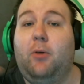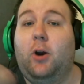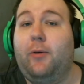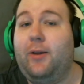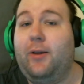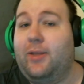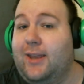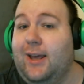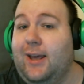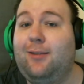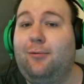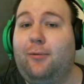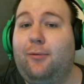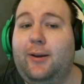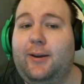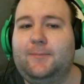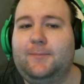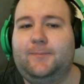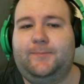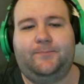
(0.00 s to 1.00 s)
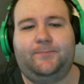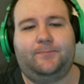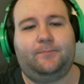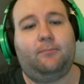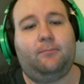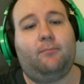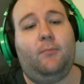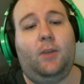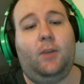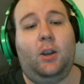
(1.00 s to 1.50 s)
with Deathwing.
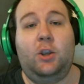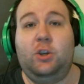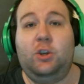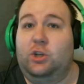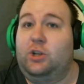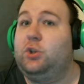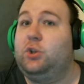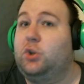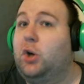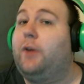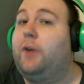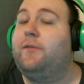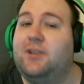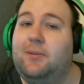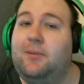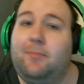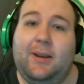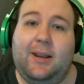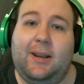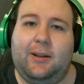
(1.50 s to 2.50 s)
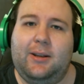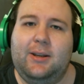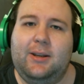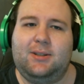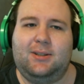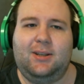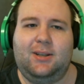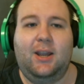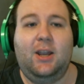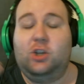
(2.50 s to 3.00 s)
She deserves to be, at
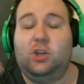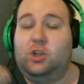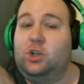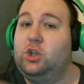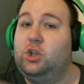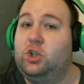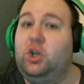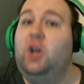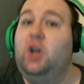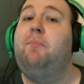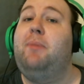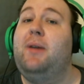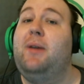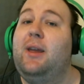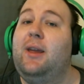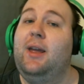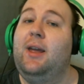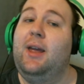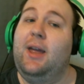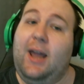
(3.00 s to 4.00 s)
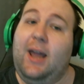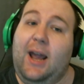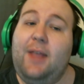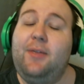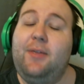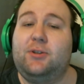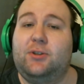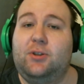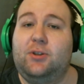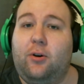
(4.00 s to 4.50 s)
least. She should be. In
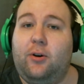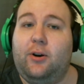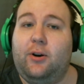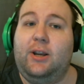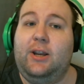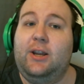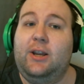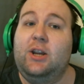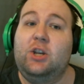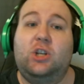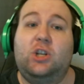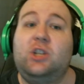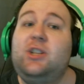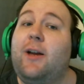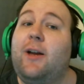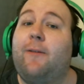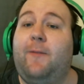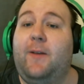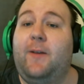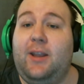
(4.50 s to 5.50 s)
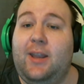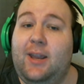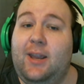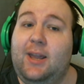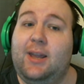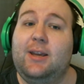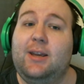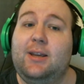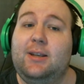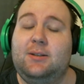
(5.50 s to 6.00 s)
the story, she definitely
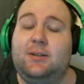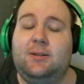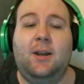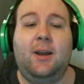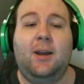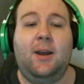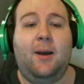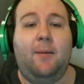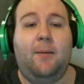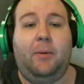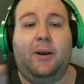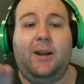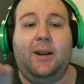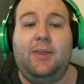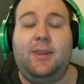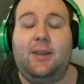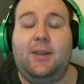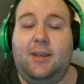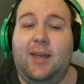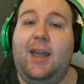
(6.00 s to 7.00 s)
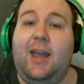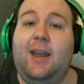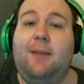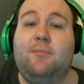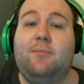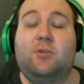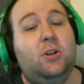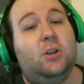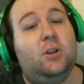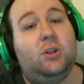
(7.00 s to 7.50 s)
is. but in the game,
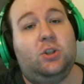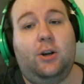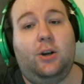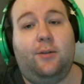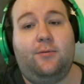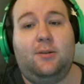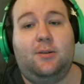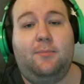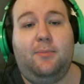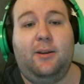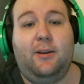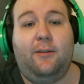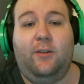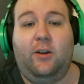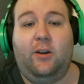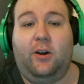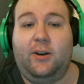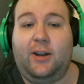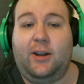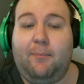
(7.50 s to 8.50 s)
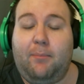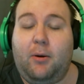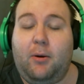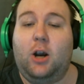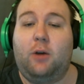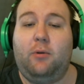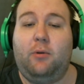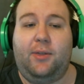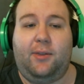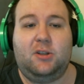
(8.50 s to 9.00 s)
she deserves to be a villain on
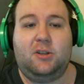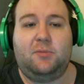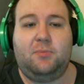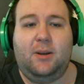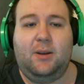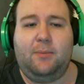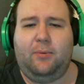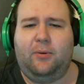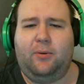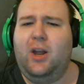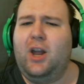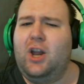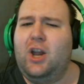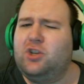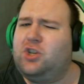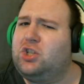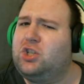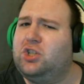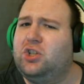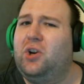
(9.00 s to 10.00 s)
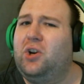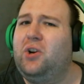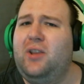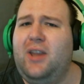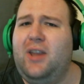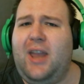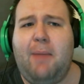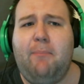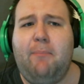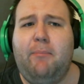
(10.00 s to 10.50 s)
par with those people. She's
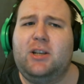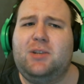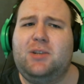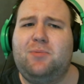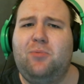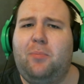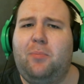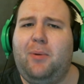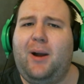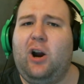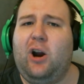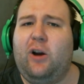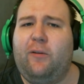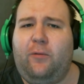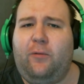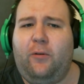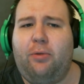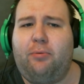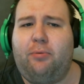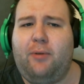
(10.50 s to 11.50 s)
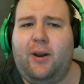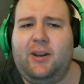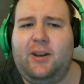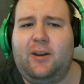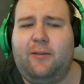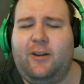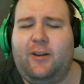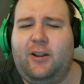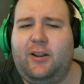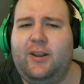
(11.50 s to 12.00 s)
certainly a much more powerful and
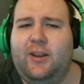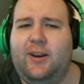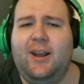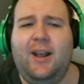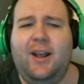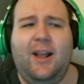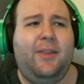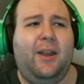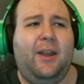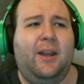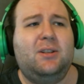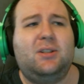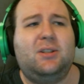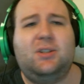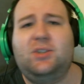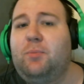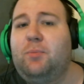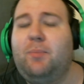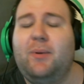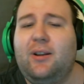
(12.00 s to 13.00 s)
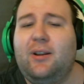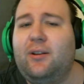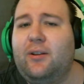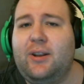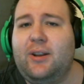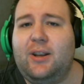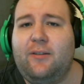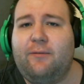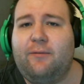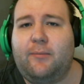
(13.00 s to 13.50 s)
threatening villain than Stupid
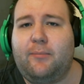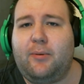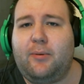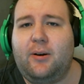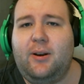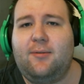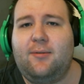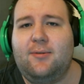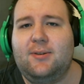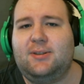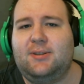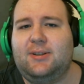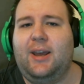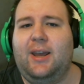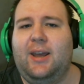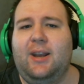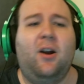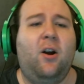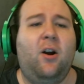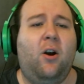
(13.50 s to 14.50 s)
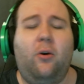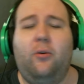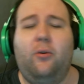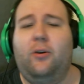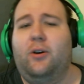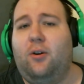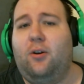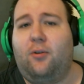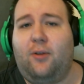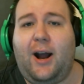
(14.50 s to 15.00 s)
Illidan from Burning Crusade, or
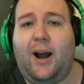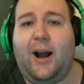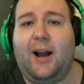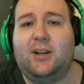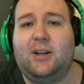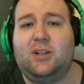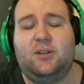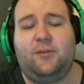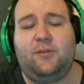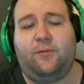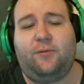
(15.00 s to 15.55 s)
Garrosh